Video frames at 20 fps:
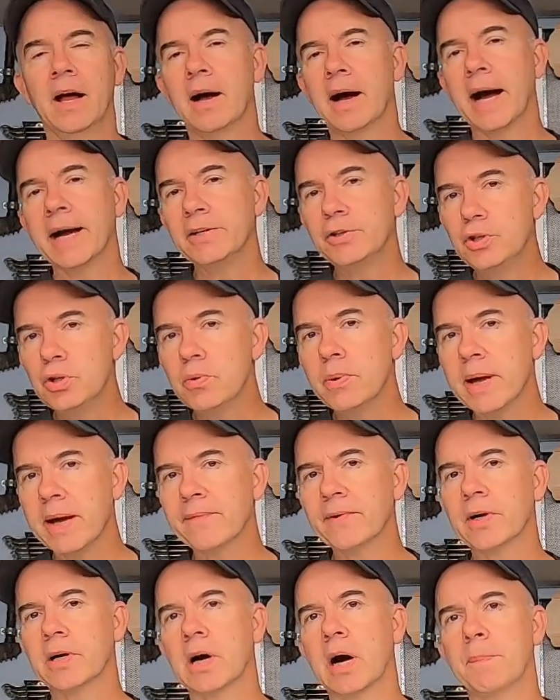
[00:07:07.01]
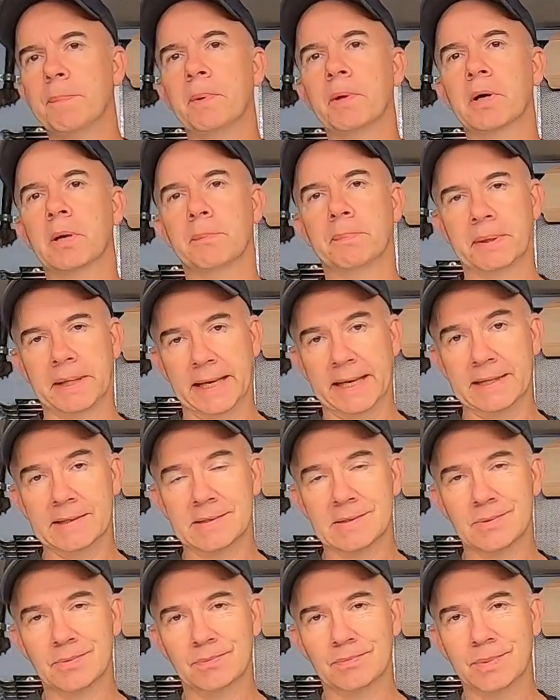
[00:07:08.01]
I do have a couple
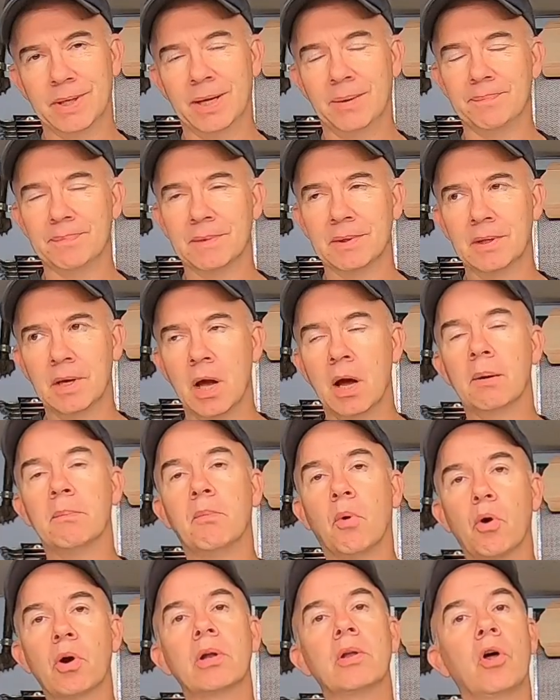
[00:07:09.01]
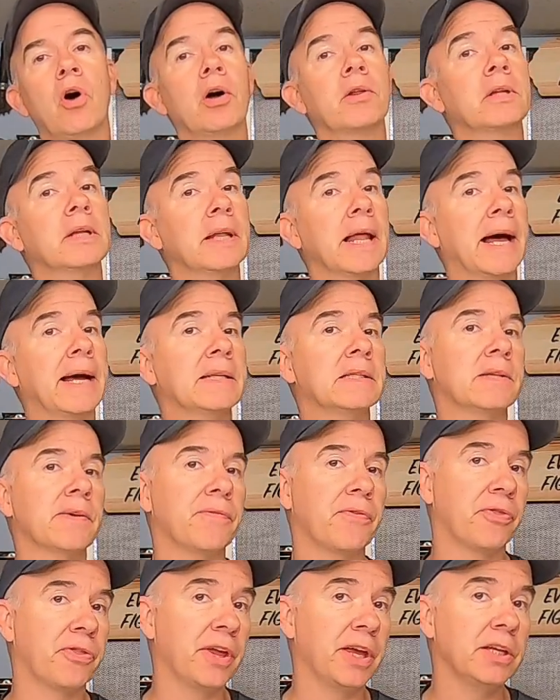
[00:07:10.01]
complaints. Well, more along the lines
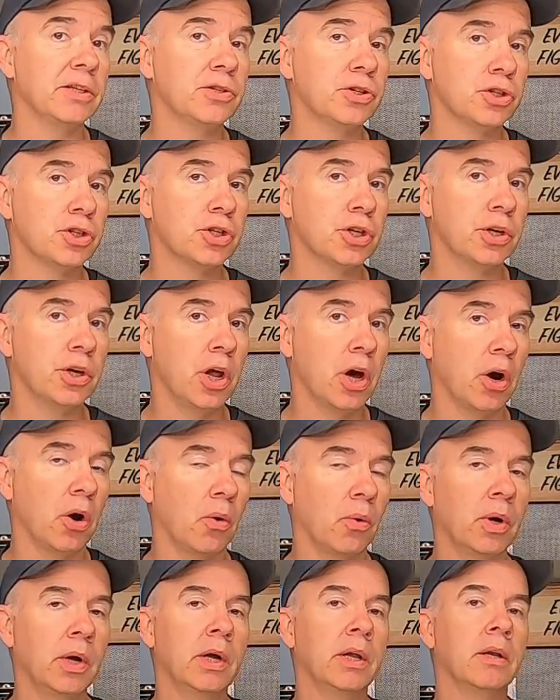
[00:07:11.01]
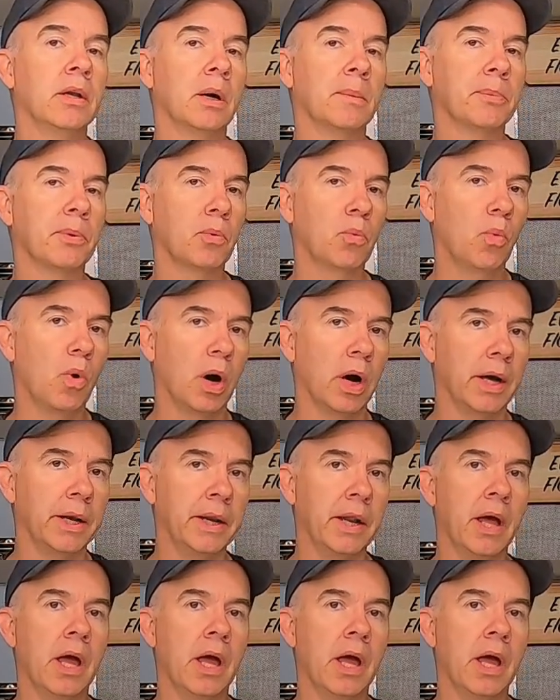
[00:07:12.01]
of things you should know. Number one,